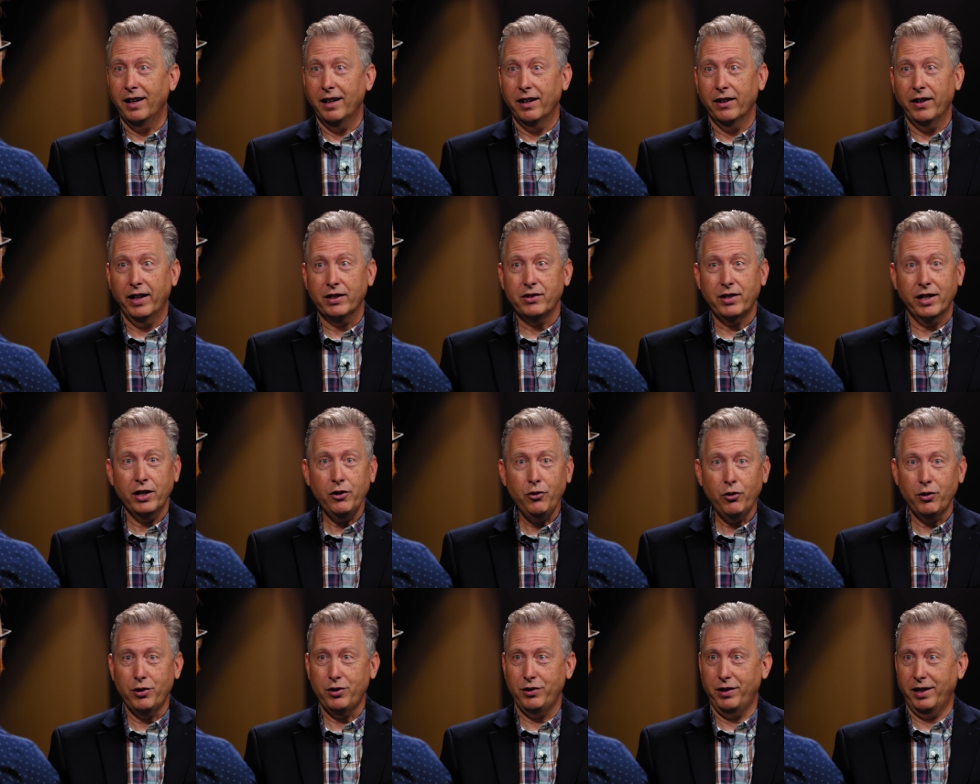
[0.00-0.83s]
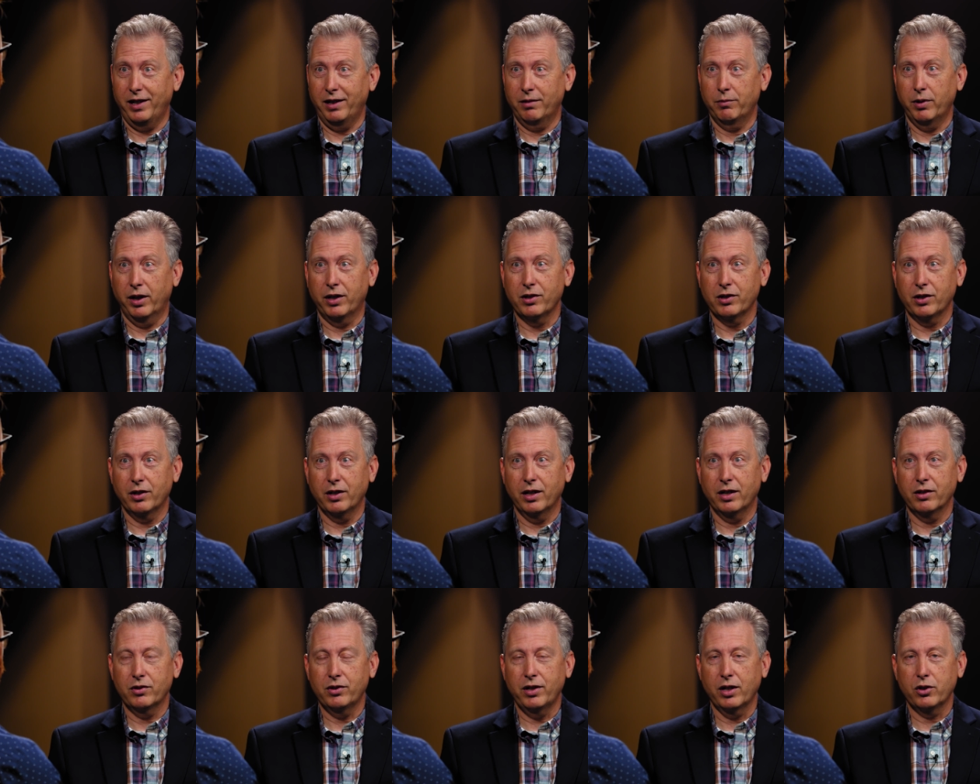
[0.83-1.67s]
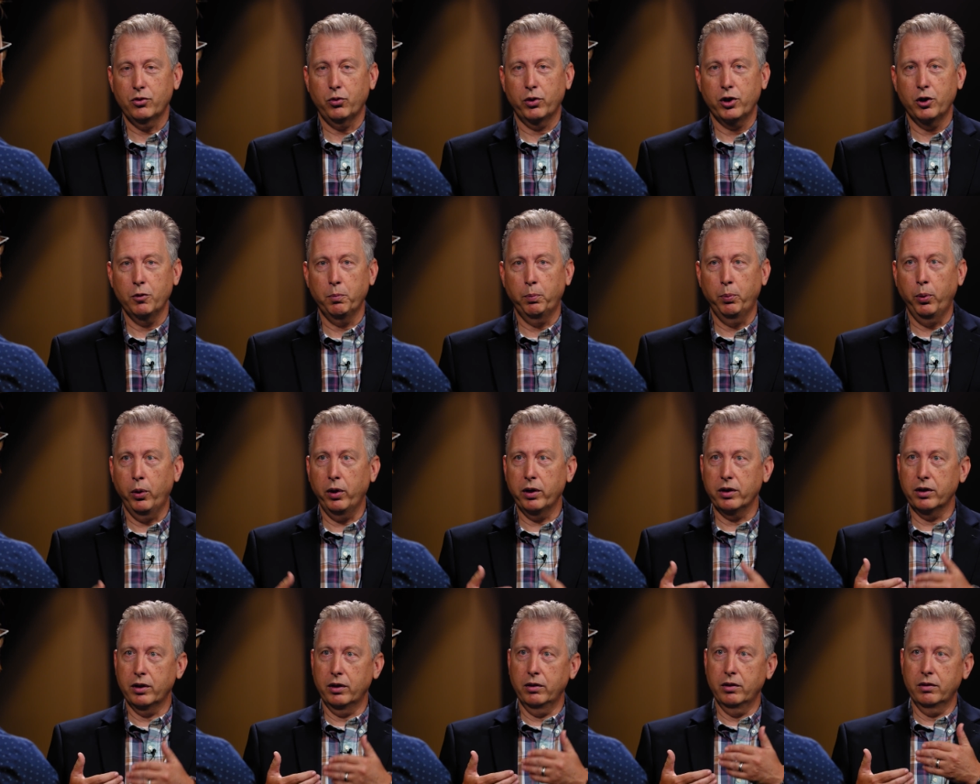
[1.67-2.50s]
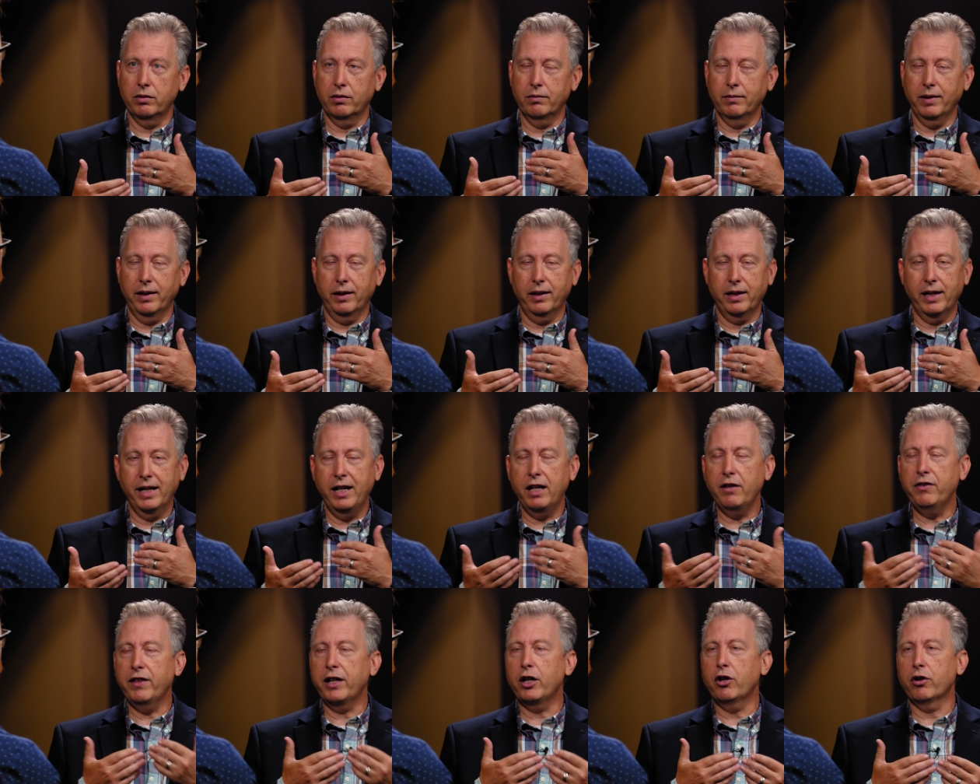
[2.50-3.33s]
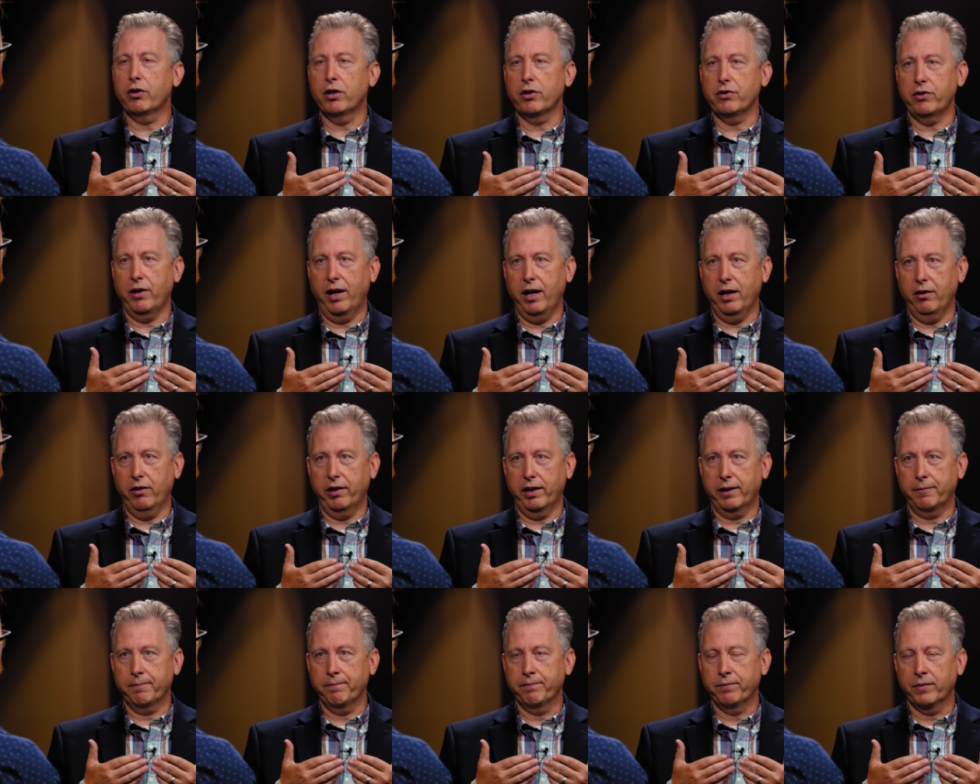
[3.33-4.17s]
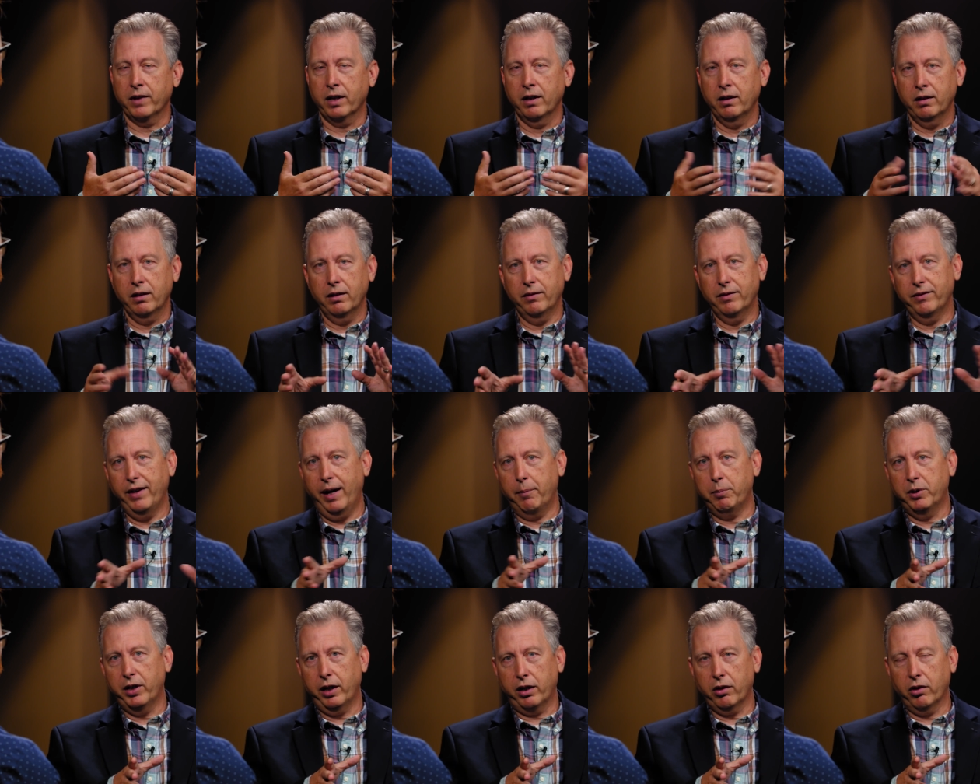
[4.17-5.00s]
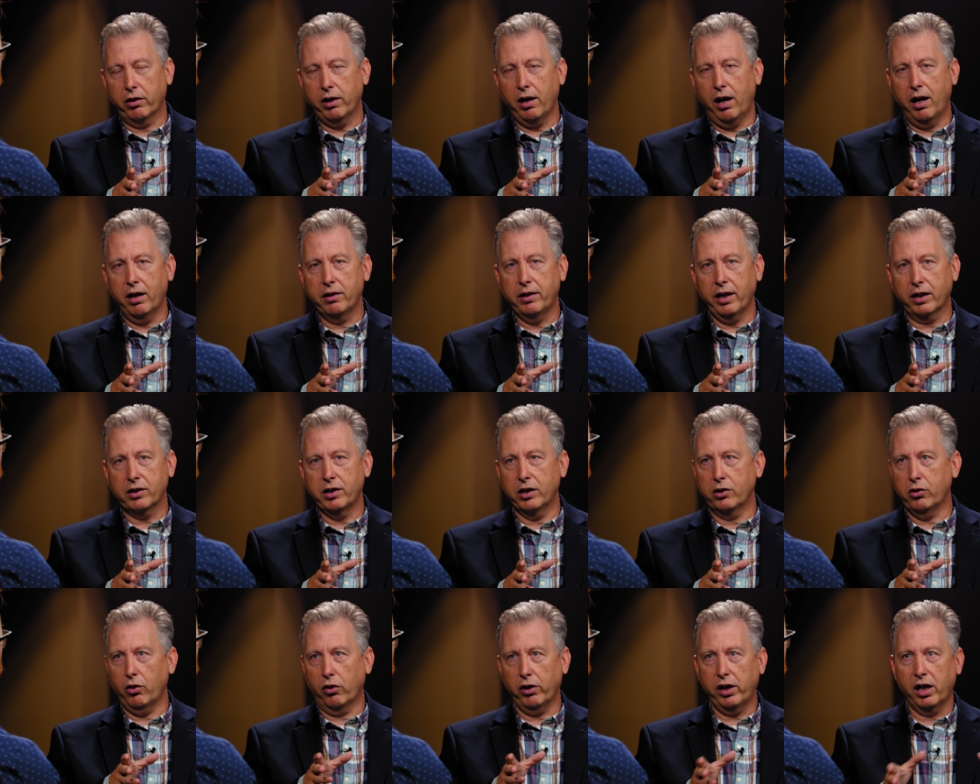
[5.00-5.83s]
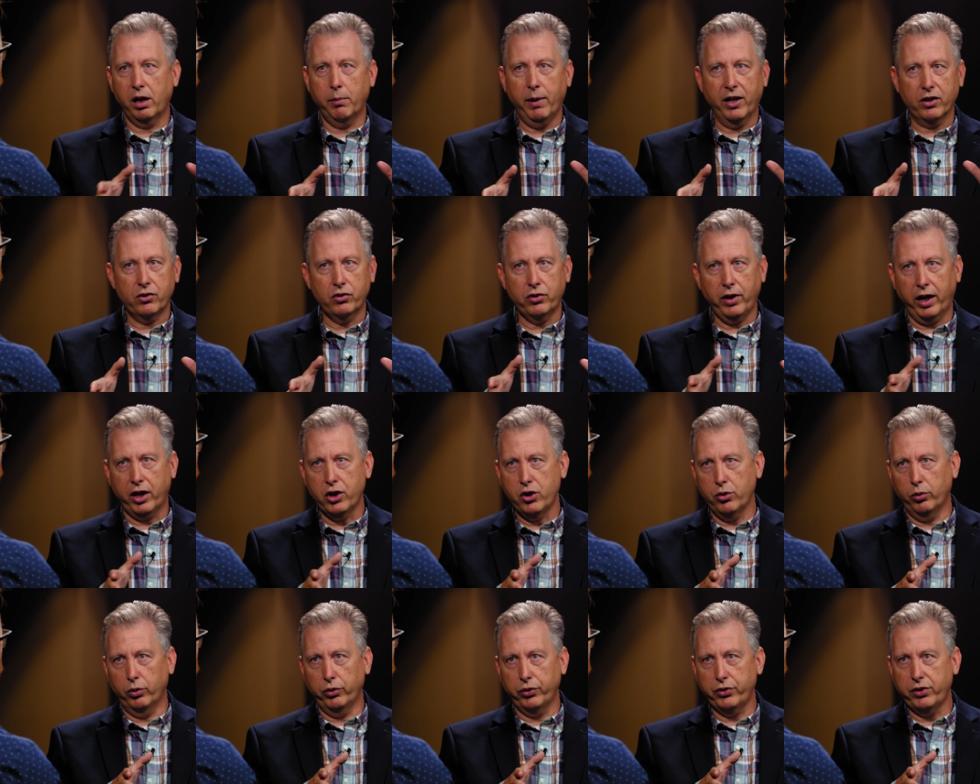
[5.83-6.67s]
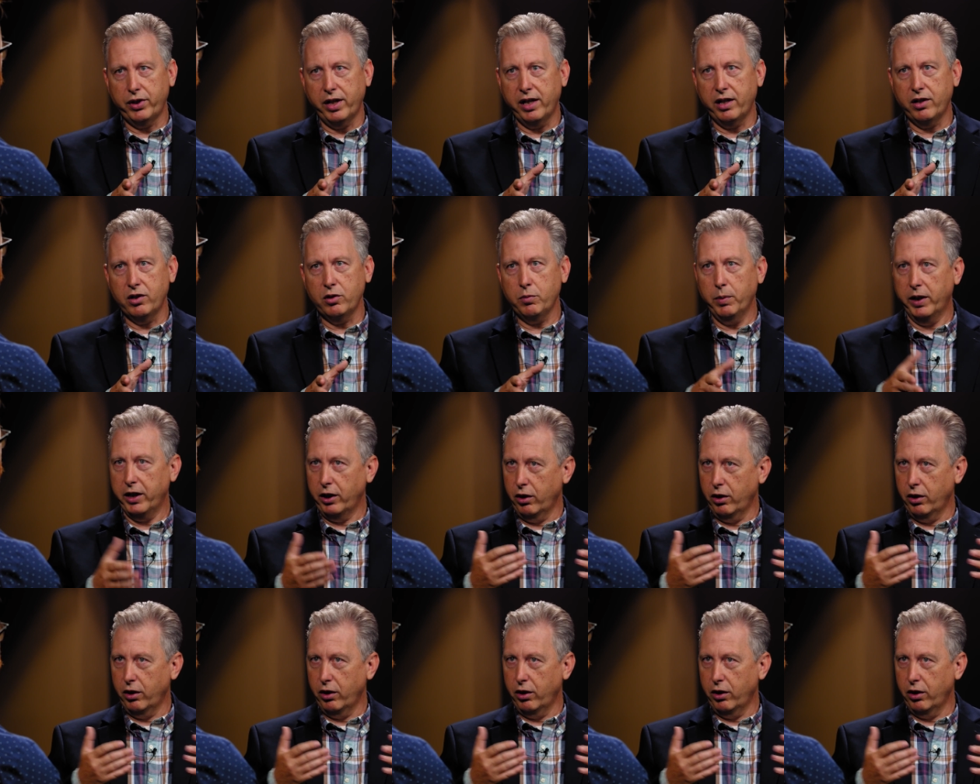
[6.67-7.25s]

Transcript: That's interesting because it says when you put anything you're desiring, that particular context, he's talking about sexual sins, but